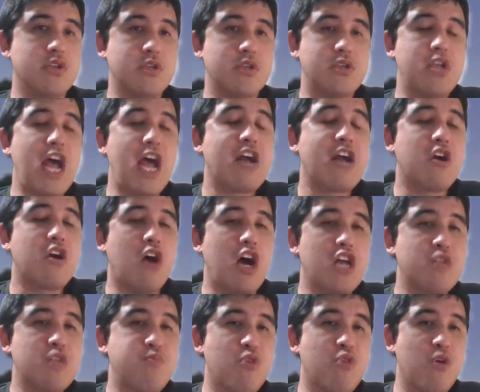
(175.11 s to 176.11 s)
Zach
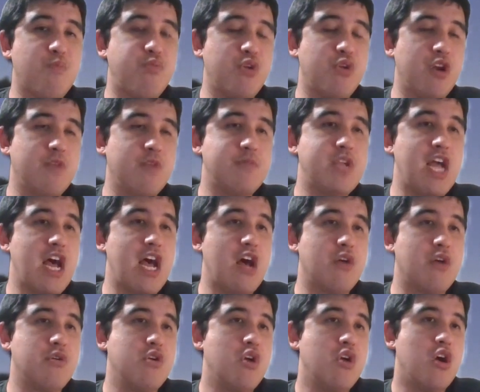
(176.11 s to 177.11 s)
Osborne put him
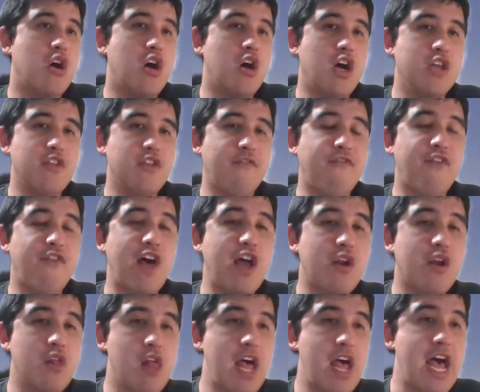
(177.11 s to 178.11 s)
down on the
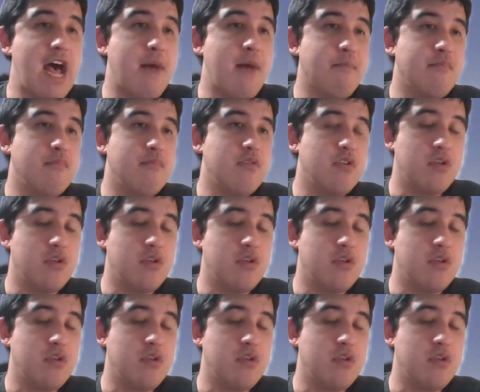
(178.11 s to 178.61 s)
final lap.